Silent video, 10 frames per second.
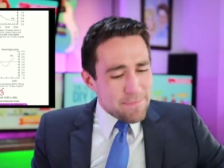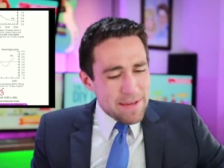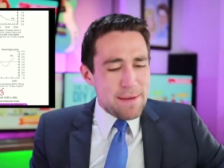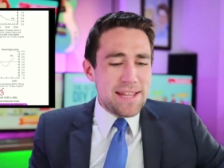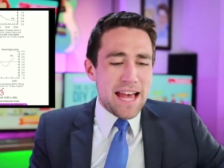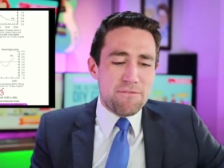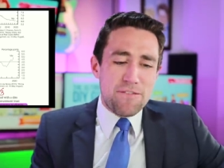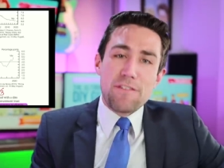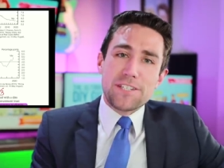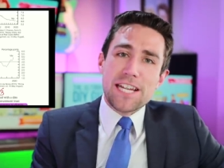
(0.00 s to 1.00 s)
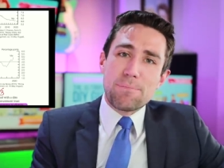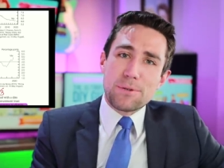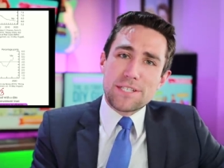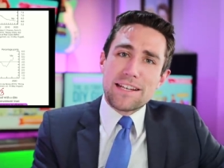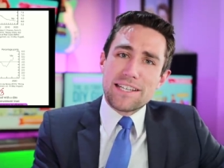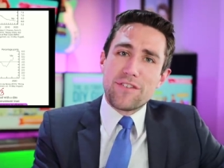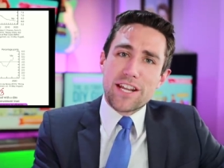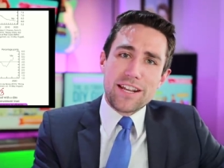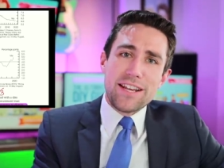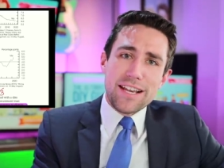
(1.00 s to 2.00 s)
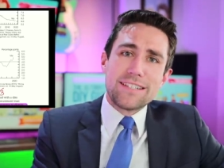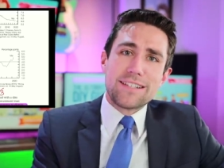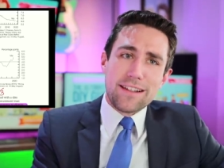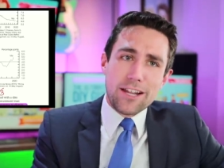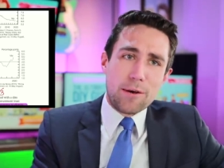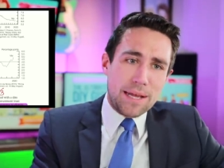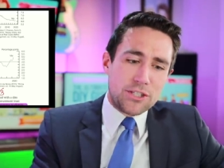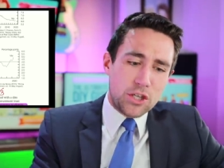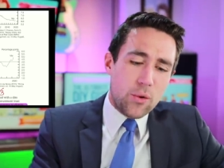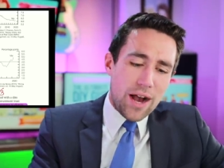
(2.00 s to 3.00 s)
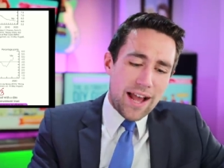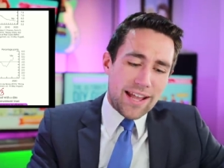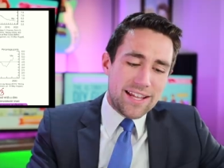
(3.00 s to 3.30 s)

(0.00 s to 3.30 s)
Maybe that 15% dividend is a little bit too high.